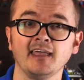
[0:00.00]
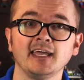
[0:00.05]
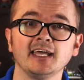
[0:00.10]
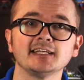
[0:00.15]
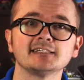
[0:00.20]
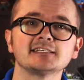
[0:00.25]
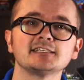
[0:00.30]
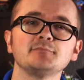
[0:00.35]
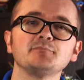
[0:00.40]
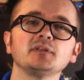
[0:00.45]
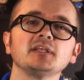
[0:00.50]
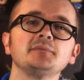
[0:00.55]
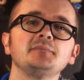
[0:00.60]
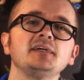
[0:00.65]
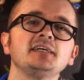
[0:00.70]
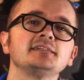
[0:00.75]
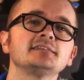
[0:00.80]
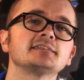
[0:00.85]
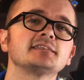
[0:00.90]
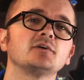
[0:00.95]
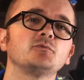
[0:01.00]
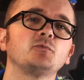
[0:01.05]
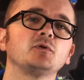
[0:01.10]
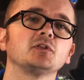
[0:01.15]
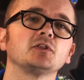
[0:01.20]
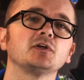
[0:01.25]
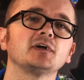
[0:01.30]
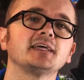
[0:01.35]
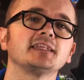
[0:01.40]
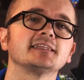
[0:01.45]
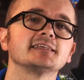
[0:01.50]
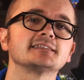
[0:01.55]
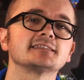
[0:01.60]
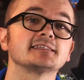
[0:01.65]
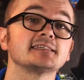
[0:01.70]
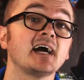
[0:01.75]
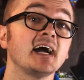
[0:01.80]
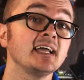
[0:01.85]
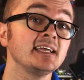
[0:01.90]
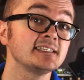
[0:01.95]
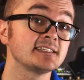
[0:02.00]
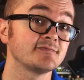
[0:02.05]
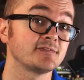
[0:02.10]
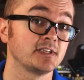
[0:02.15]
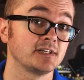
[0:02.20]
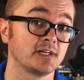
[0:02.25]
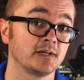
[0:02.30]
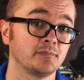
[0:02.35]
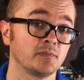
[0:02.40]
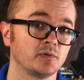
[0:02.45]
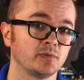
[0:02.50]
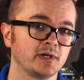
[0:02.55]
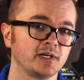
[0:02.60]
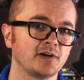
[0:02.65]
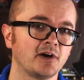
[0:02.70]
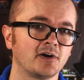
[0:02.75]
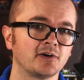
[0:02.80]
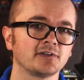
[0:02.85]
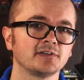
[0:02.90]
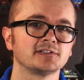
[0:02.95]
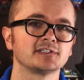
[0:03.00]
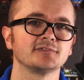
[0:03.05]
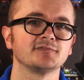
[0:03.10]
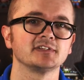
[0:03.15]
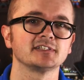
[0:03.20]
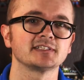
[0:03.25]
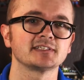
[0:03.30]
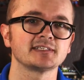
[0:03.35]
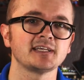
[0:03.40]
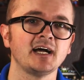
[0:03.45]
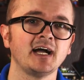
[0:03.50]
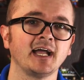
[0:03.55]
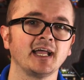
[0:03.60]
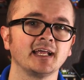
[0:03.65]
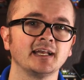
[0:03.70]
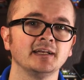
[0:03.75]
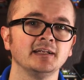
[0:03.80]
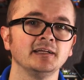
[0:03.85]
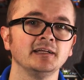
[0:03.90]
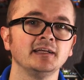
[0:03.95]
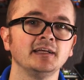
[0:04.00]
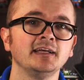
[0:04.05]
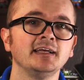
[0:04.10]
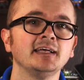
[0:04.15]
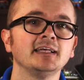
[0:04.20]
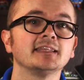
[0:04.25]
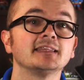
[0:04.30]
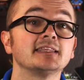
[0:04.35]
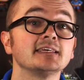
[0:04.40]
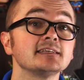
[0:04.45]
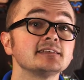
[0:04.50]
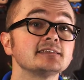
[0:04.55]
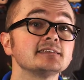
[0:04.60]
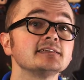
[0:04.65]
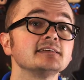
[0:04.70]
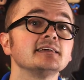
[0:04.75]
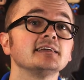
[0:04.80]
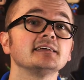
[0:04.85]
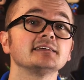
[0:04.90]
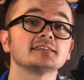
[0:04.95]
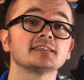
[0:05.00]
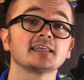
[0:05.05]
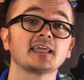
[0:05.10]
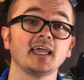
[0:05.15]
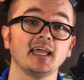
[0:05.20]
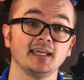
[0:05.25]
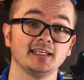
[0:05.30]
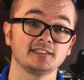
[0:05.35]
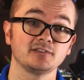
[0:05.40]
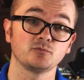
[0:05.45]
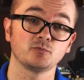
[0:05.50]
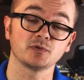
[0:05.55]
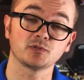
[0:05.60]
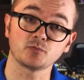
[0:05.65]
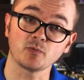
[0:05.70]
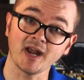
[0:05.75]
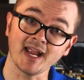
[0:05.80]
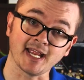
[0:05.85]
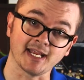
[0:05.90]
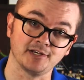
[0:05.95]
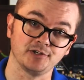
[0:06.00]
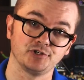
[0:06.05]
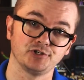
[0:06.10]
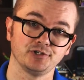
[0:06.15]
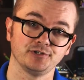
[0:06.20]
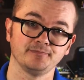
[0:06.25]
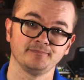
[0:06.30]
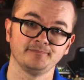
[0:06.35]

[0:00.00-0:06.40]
It simply means that we'll look at the size of the number regardless of its sign. This is the case with range.